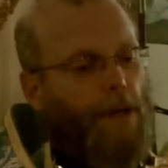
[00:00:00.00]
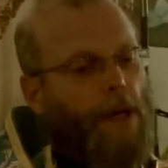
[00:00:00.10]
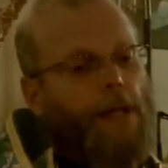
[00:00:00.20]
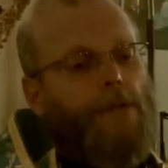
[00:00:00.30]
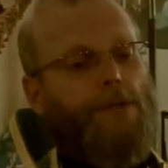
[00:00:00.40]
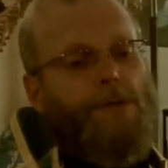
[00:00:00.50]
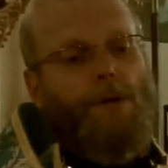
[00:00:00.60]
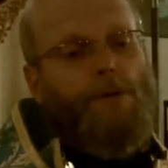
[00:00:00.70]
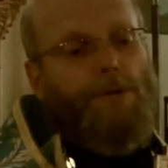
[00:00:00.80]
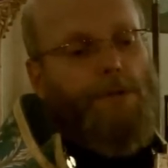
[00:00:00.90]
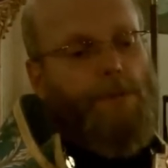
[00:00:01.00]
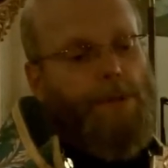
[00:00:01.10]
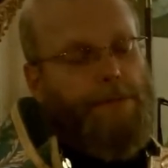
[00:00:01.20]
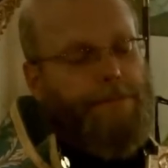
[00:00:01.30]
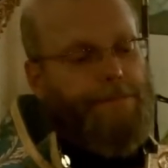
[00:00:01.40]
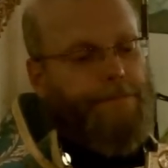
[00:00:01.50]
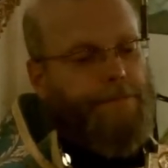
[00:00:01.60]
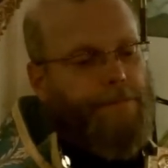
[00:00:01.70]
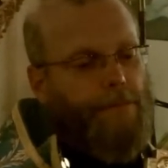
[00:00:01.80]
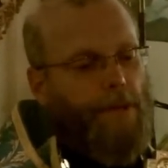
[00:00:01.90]
and in so doing,
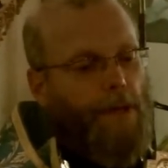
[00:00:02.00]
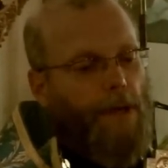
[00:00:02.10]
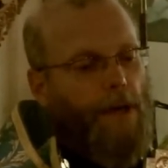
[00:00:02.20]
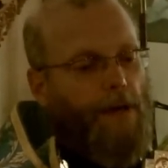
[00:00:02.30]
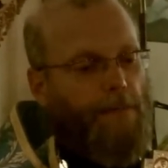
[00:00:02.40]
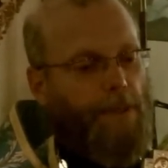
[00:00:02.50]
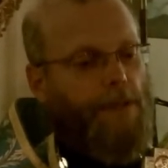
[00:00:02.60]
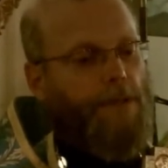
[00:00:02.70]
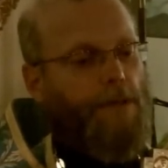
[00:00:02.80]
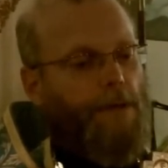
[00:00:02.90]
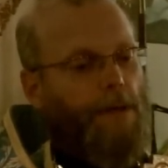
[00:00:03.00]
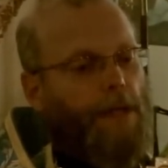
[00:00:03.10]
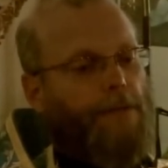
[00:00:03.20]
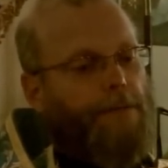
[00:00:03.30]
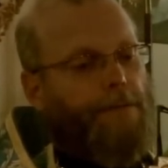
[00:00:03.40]
have peace in our life.